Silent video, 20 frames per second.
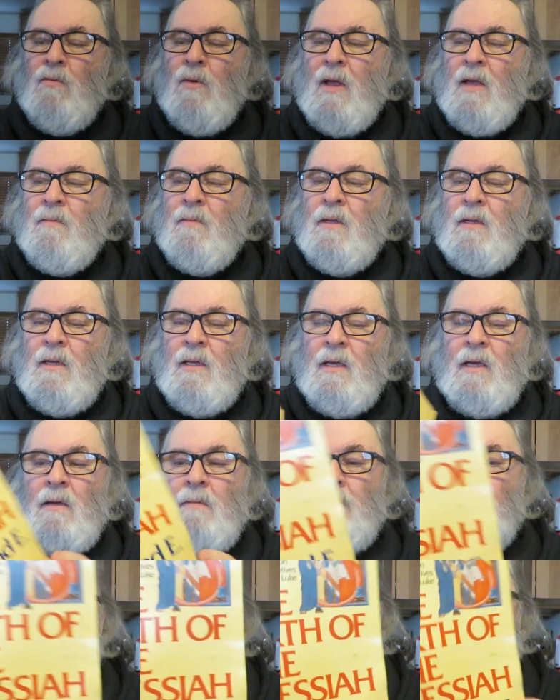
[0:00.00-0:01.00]
Raymond
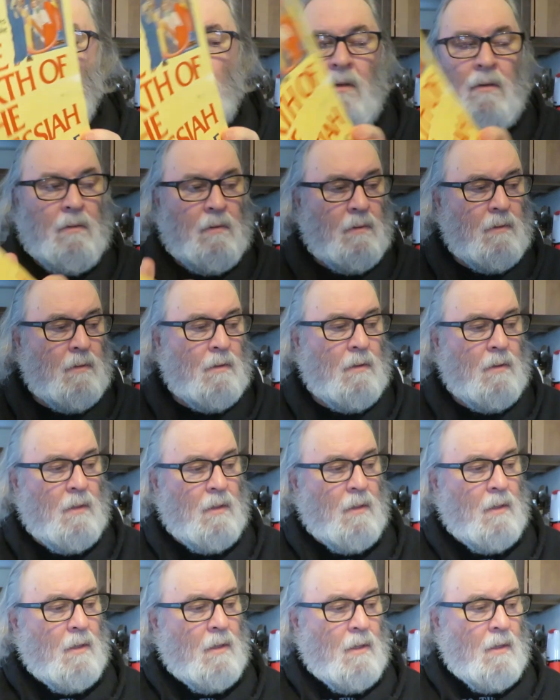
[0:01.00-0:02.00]
E. Brown
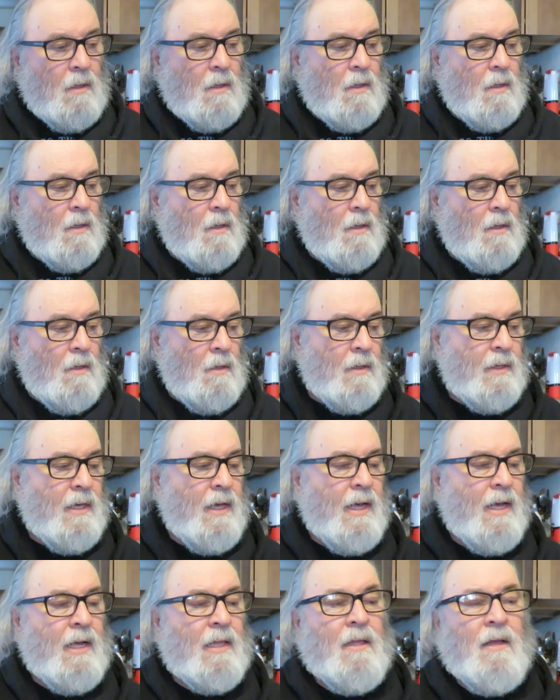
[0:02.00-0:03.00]

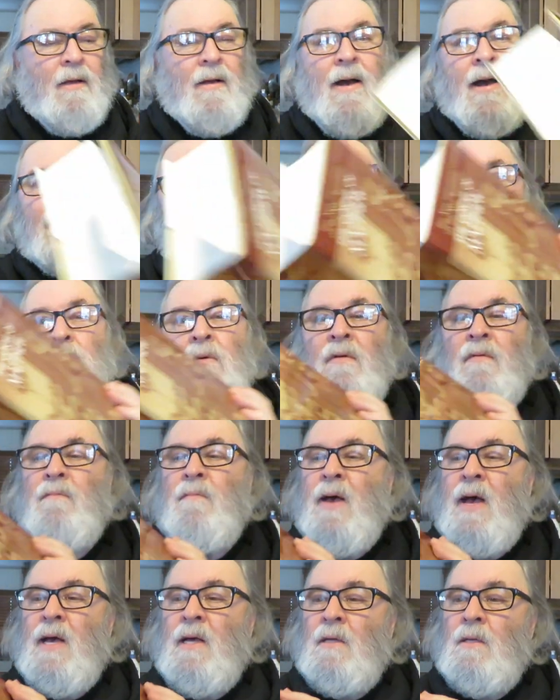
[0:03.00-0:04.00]
looking at the Gospel of
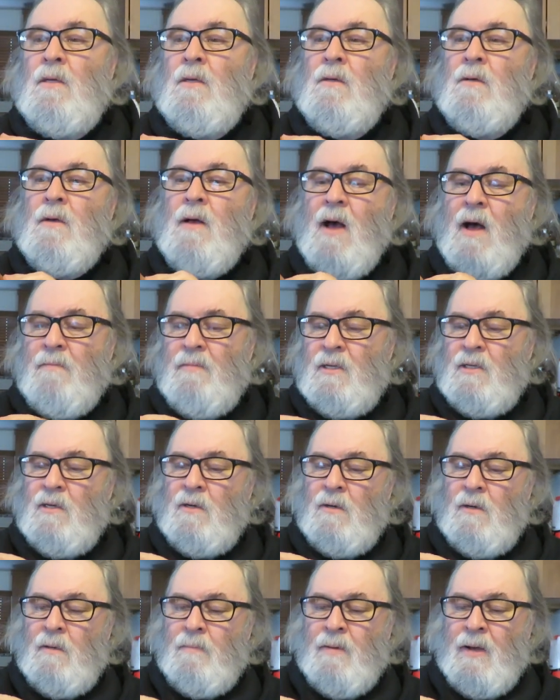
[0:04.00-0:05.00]
Matthew
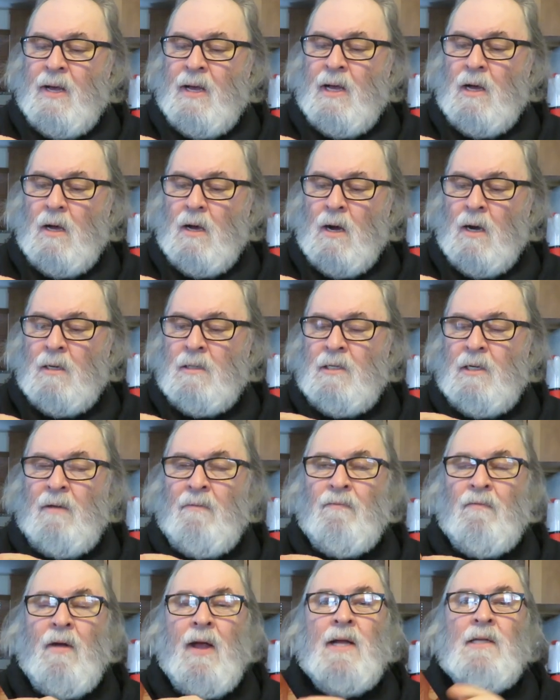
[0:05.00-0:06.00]
commentary by
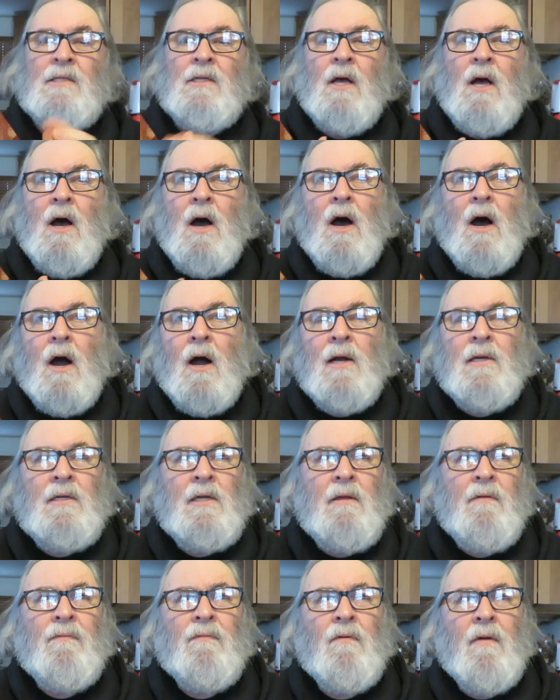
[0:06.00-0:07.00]
R.T. France.
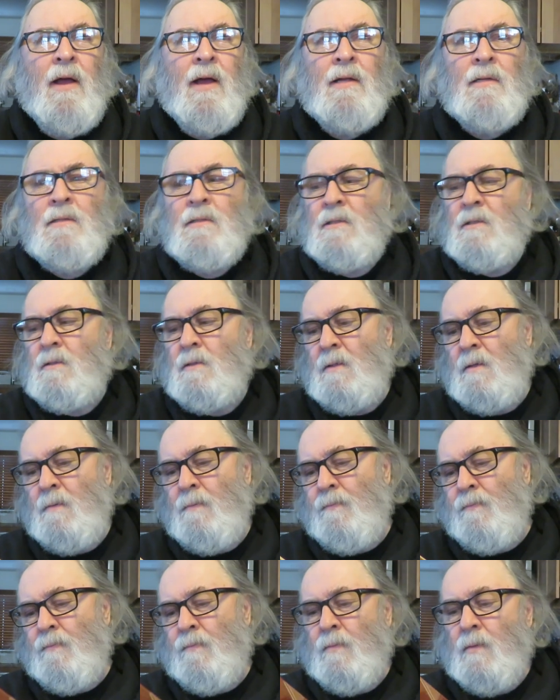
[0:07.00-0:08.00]
R.T. France,
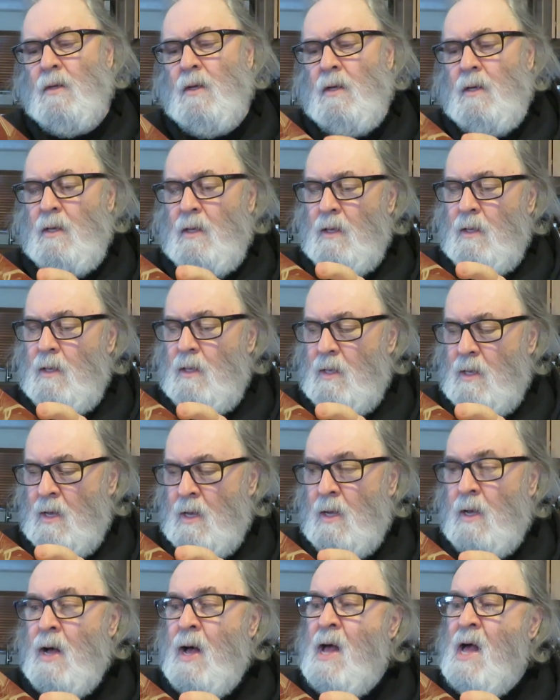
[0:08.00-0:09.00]

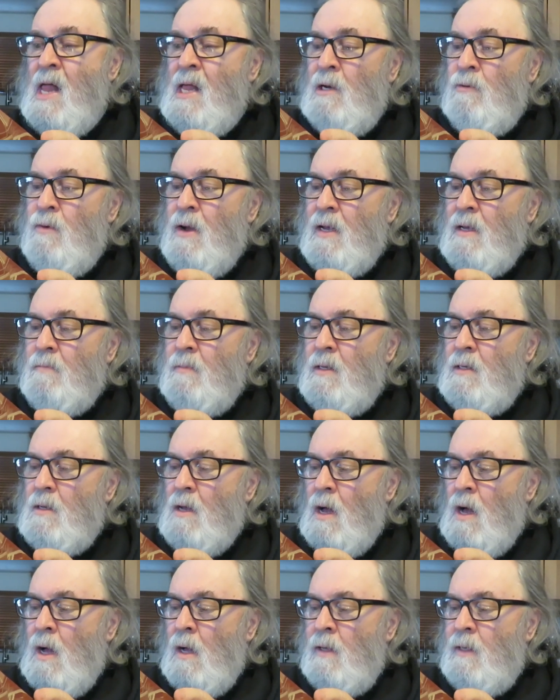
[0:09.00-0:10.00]
uh, I highly recommend
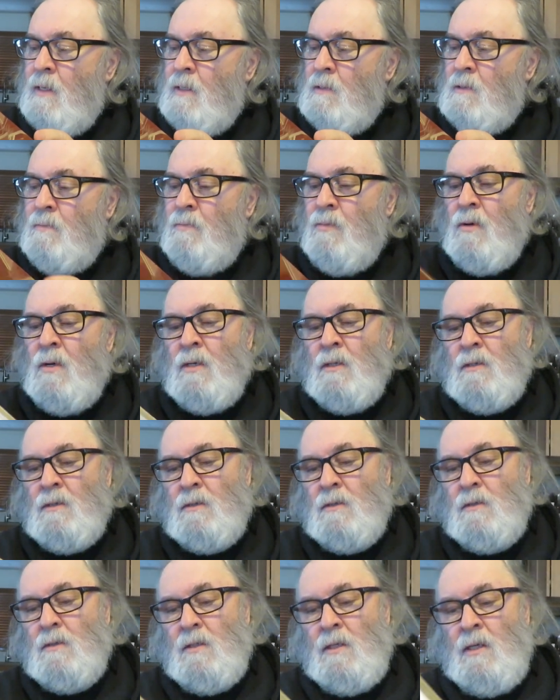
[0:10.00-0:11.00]
all his
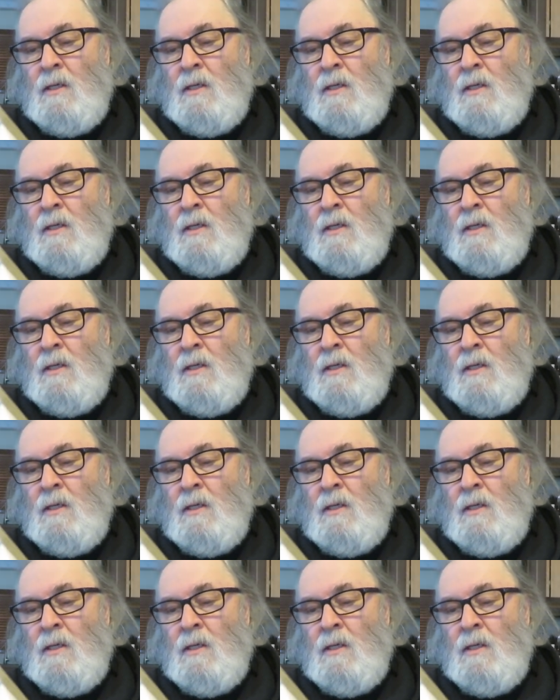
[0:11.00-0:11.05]
books.